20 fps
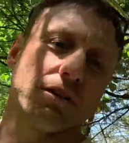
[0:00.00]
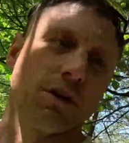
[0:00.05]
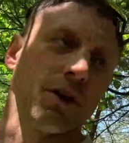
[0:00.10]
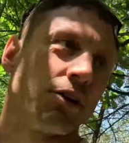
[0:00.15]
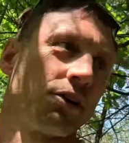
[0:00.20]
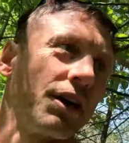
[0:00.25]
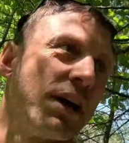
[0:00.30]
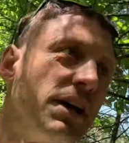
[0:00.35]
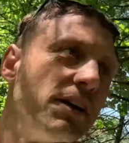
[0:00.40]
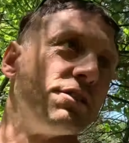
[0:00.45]

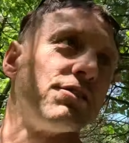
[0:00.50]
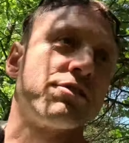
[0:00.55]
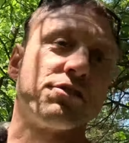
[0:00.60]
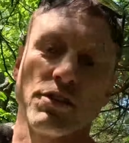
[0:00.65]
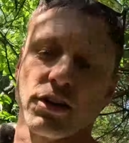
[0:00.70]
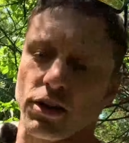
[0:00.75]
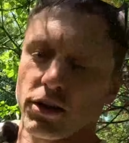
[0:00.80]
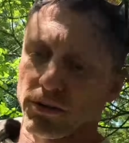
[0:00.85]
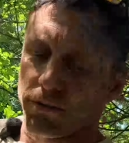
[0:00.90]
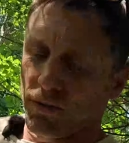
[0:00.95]
Okay,
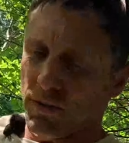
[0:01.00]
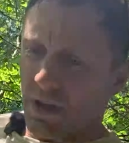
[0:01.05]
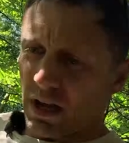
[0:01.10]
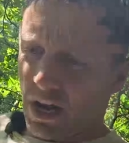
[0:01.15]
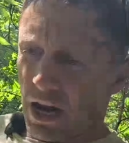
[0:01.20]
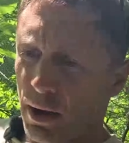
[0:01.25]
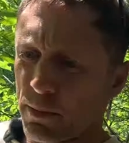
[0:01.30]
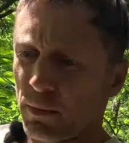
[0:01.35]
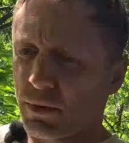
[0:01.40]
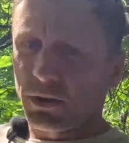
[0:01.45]
so
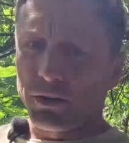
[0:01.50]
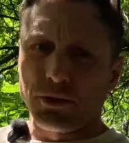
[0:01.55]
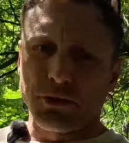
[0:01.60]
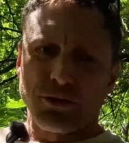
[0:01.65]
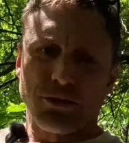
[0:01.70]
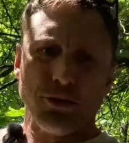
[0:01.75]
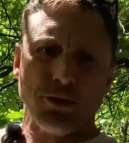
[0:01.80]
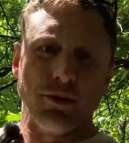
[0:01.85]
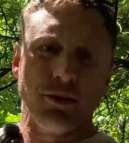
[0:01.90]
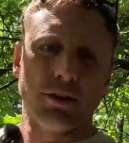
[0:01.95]
I'm going
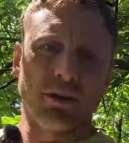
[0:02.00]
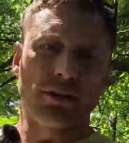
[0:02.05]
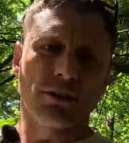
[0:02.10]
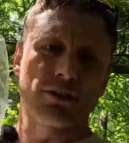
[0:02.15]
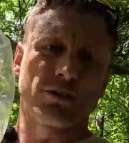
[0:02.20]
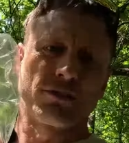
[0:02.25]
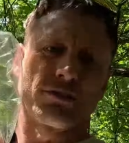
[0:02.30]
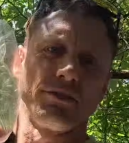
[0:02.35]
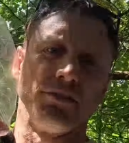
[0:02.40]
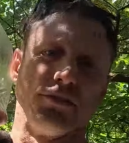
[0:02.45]
to
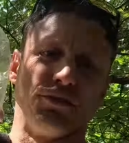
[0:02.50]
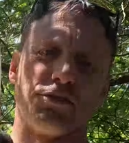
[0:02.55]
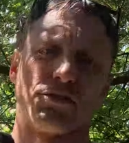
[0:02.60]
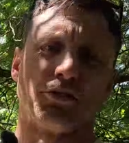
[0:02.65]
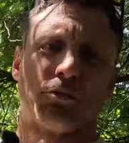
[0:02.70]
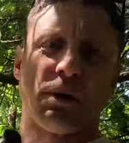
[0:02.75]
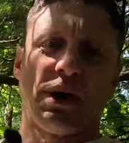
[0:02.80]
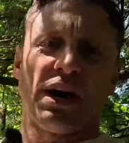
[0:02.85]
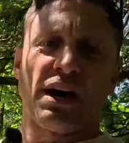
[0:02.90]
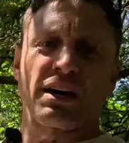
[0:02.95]
use
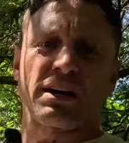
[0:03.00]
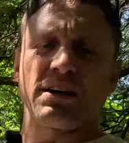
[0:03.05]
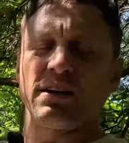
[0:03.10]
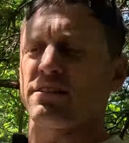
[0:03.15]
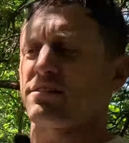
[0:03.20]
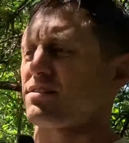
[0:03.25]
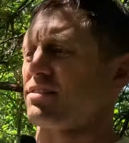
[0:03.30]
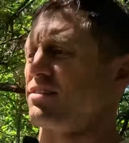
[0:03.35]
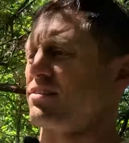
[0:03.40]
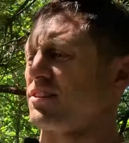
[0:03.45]
this bag,
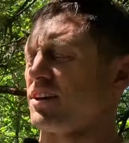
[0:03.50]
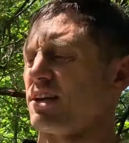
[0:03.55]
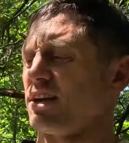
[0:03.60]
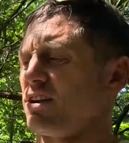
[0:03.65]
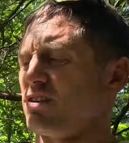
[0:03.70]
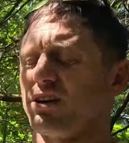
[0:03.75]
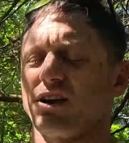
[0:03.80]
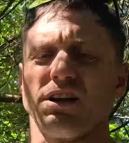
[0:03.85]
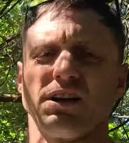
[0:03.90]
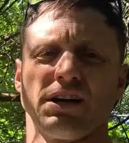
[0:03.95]
it's inside
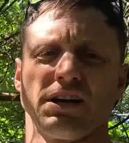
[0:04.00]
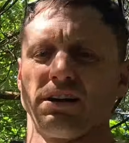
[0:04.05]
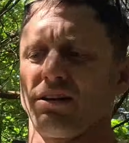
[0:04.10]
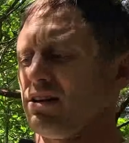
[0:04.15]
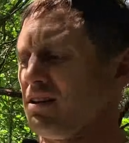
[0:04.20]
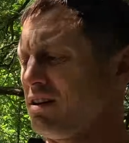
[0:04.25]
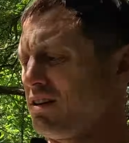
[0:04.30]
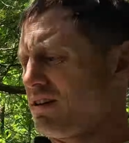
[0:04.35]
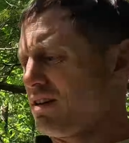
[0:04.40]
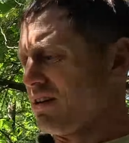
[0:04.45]
out,
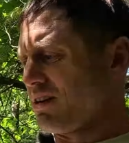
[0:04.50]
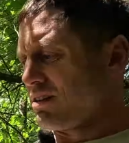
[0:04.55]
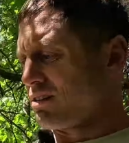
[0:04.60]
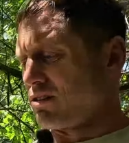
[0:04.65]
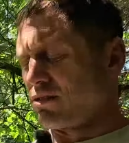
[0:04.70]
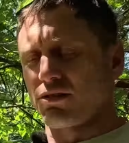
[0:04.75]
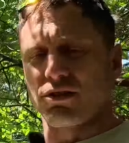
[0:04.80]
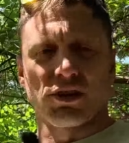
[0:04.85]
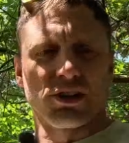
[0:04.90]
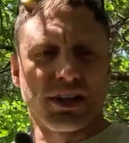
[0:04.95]

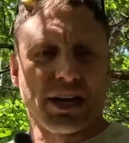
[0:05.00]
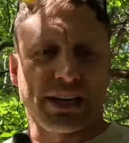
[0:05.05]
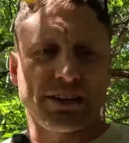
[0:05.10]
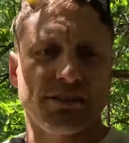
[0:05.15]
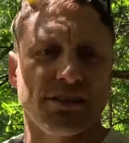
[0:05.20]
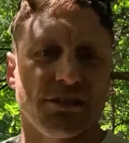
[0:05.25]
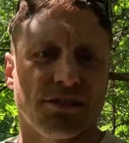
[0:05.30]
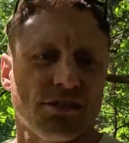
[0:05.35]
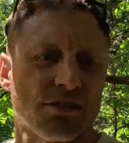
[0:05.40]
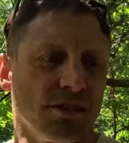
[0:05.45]
to
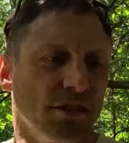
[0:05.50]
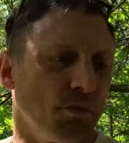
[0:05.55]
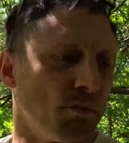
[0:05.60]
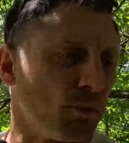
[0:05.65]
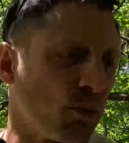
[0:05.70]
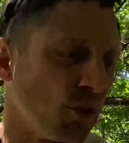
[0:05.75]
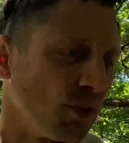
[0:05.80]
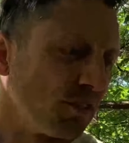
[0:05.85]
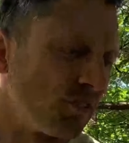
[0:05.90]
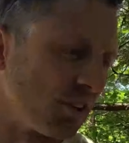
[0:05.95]
collect some
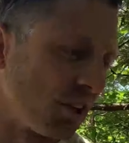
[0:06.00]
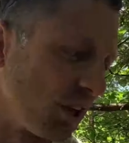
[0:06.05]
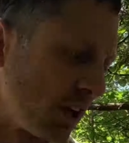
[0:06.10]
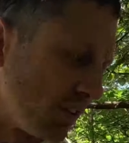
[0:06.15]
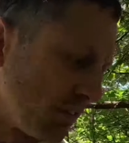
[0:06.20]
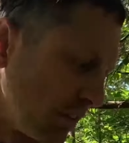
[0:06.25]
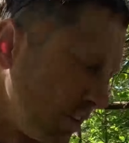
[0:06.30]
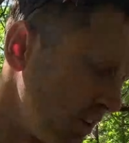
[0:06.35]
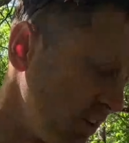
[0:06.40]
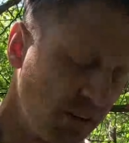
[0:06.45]
poison
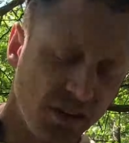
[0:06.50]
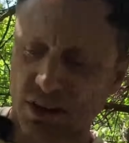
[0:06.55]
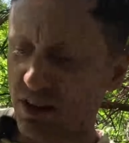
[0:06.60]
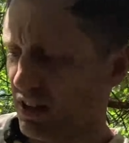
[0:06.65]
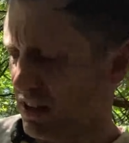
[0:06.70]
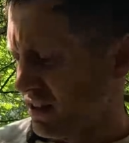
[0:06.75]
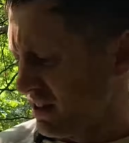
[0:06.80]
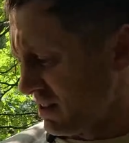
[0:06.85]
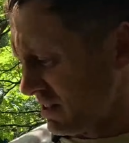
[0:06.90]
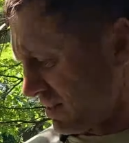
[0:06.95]
ivy.
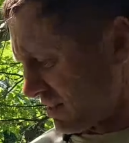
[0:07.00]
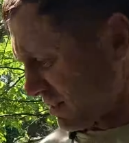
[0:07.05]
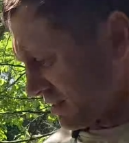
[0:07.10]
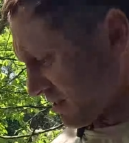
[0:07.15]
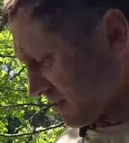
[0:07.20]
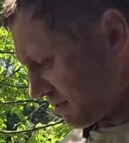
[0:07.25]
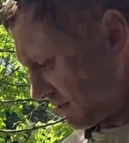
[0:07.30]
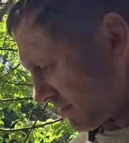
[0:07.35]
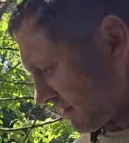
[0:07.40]
As soon